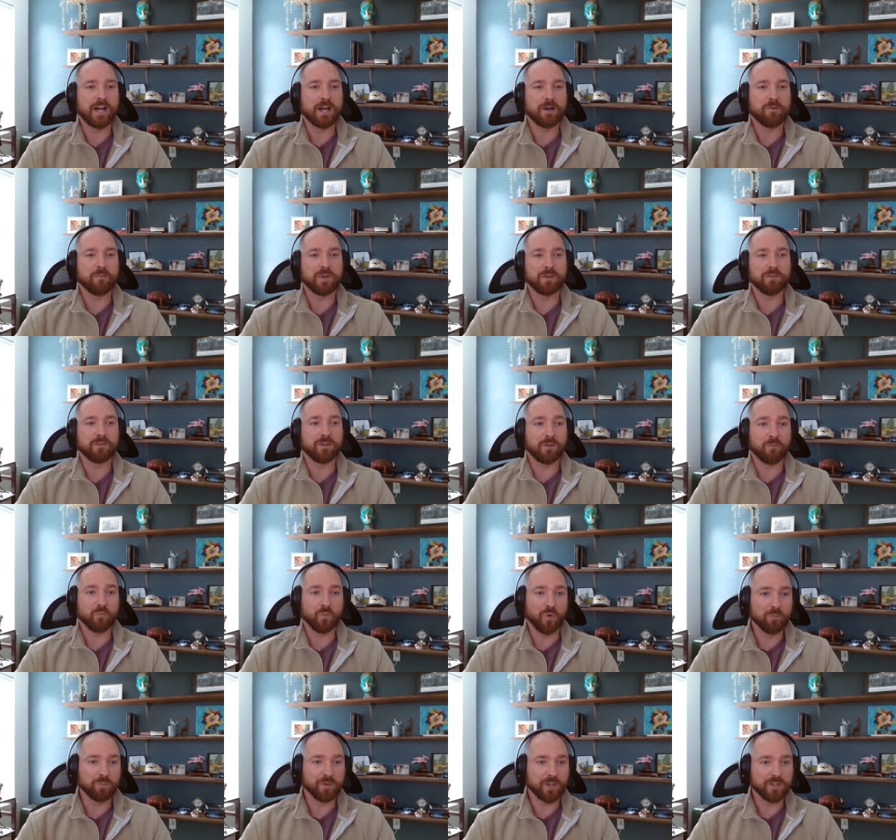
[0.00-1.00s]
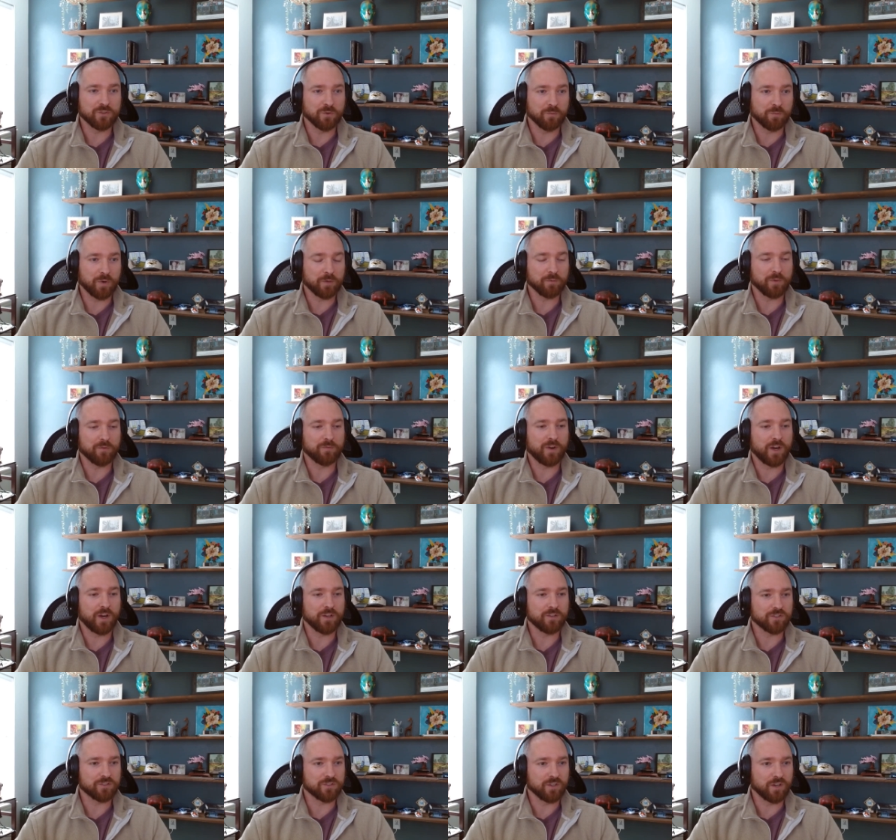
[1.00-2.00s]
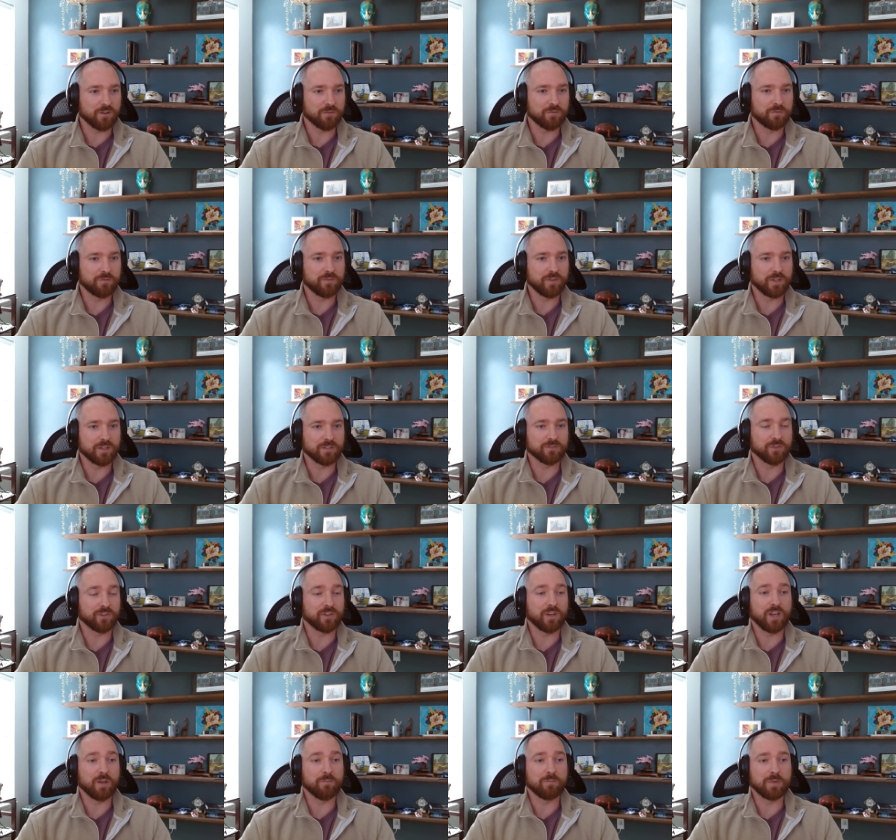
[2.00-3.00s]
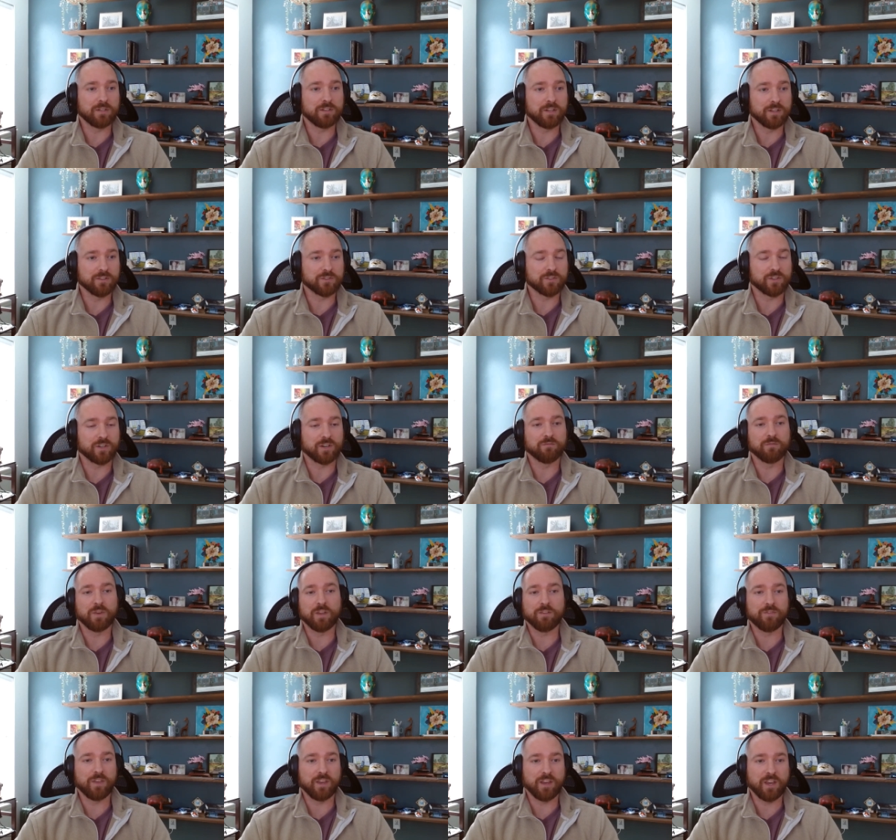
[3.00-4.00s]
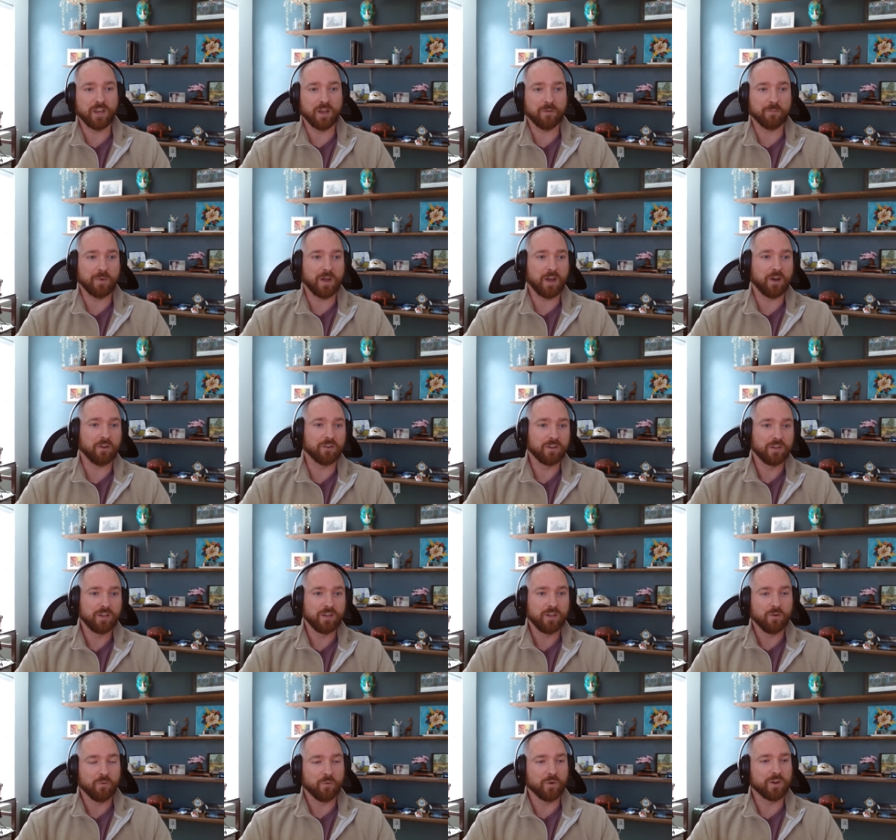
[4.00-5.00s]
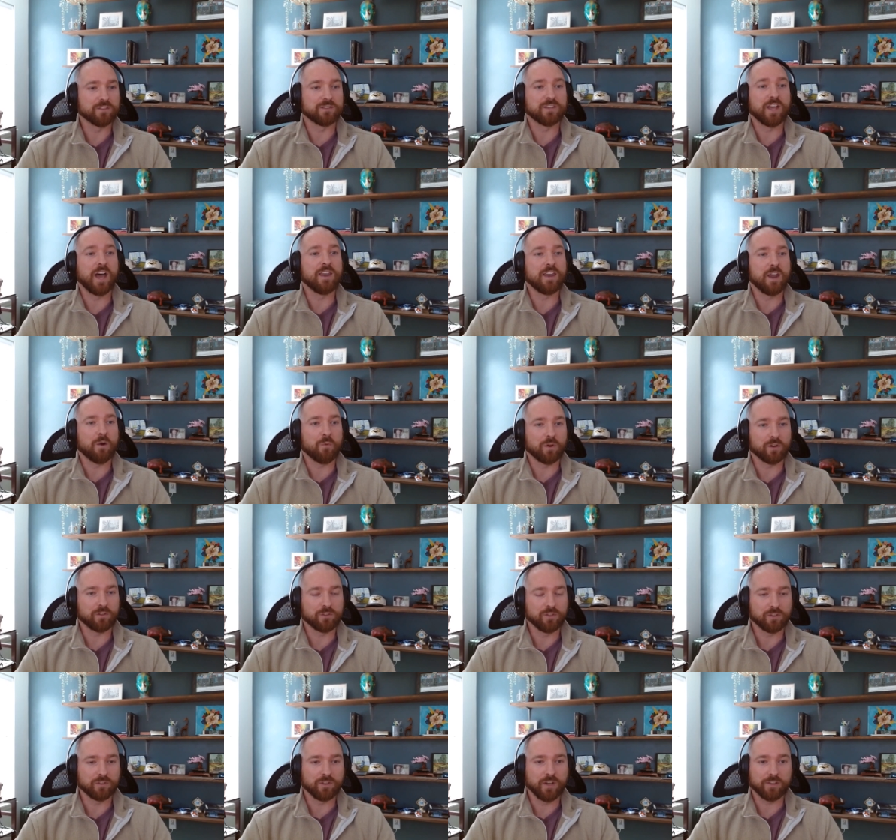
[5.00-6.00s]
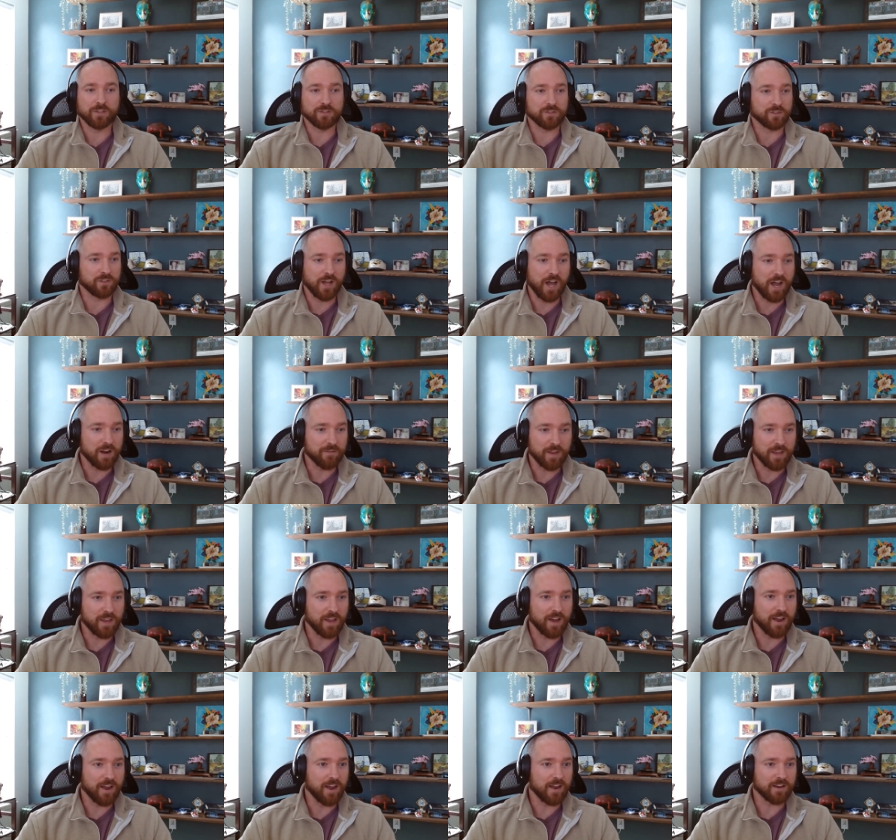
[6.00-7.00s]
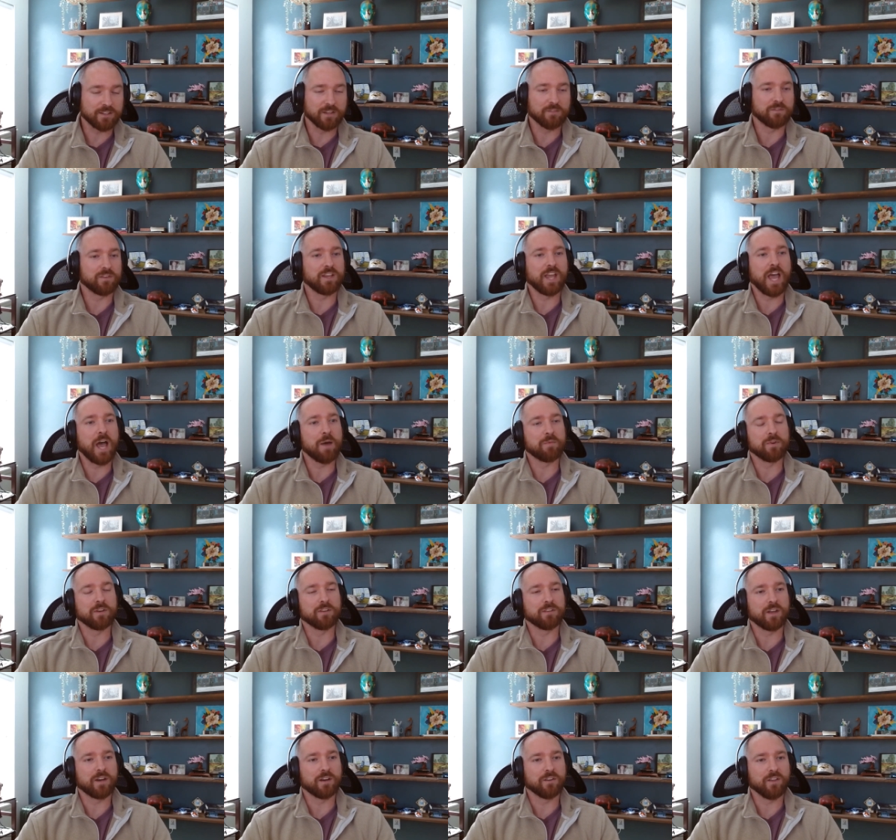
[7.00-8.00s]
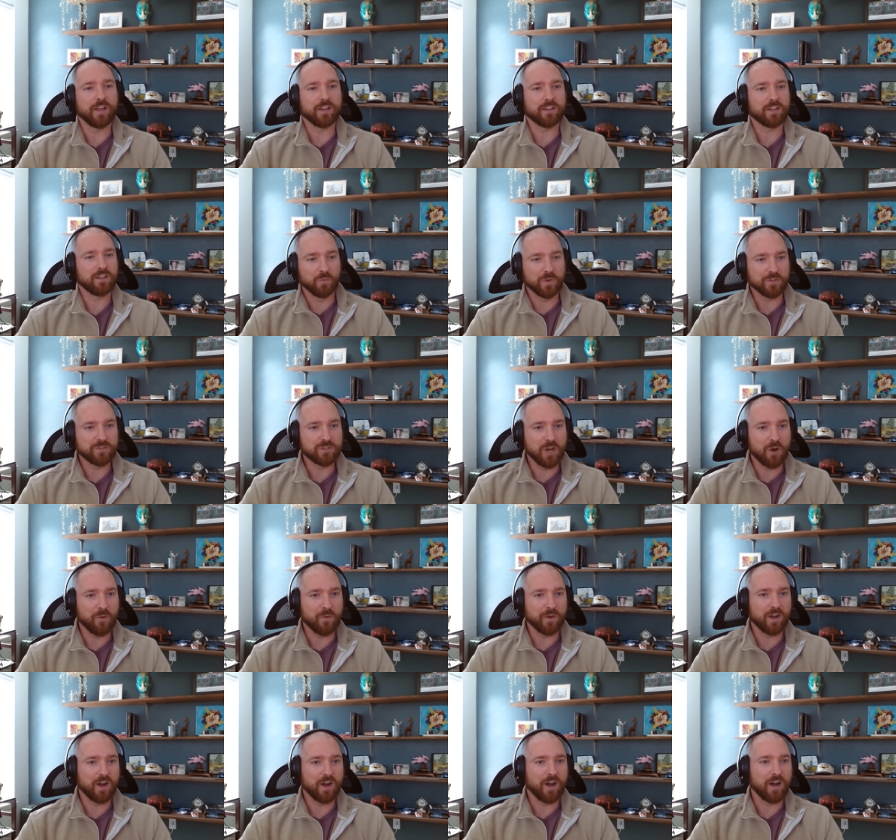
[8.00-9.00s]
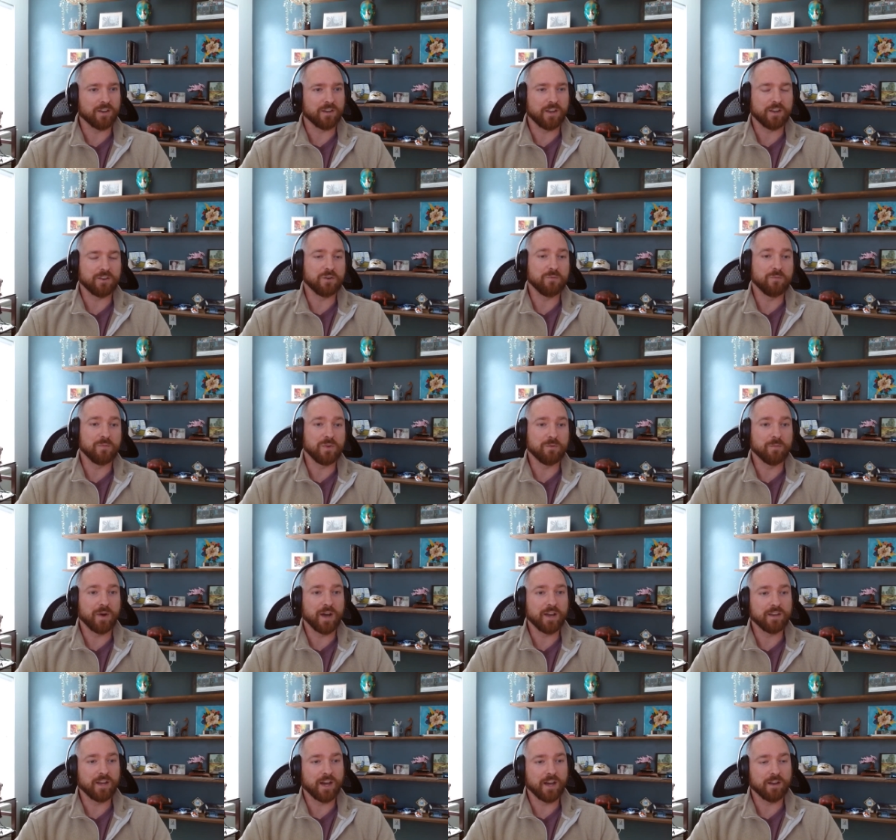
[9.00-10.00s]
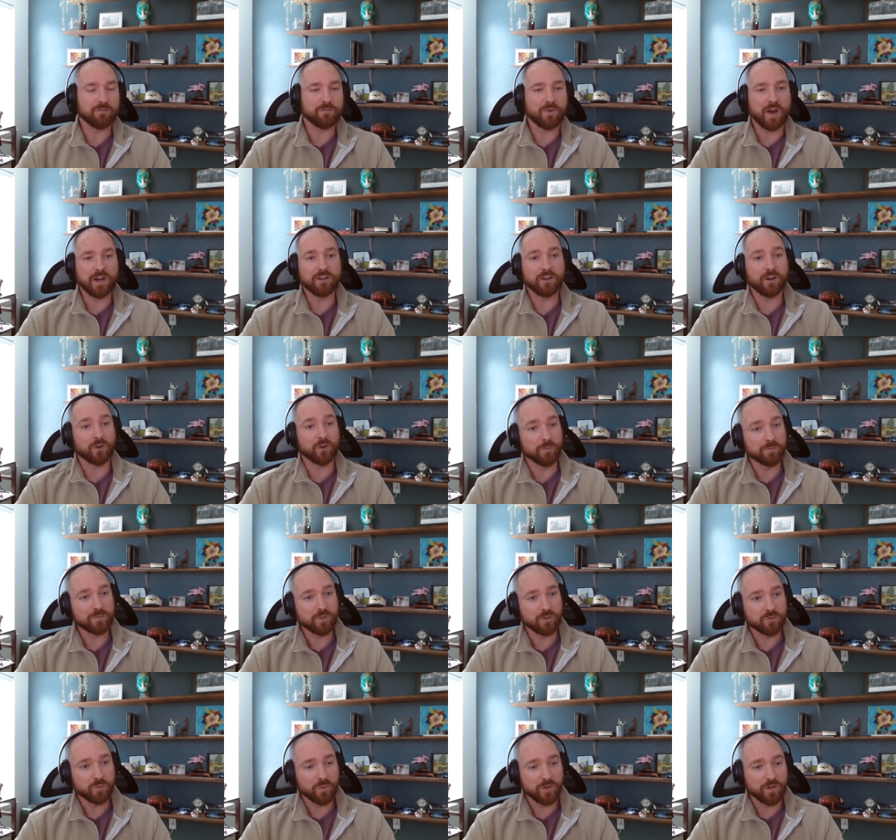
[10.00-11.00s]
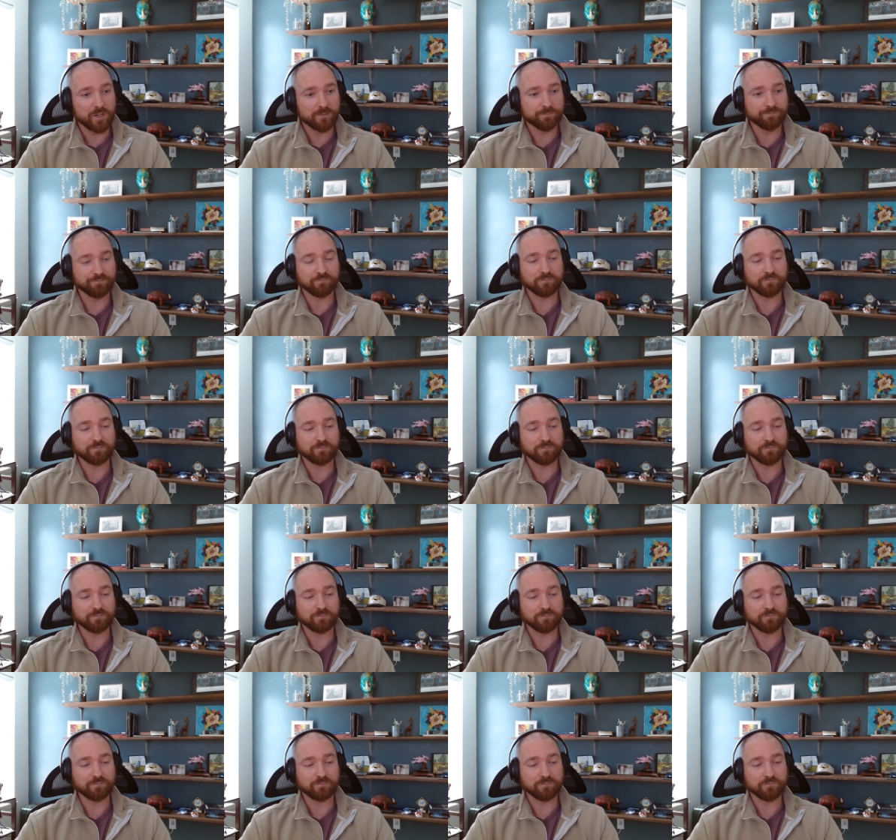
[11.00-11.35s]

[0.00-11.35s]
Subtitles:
And one place you'll probably find yourself is looking at Bittensor and thinking about, what does that network look like? There's a lot of AI activity happening there. Like, what's going on? And you might not find it on crypto Twitter,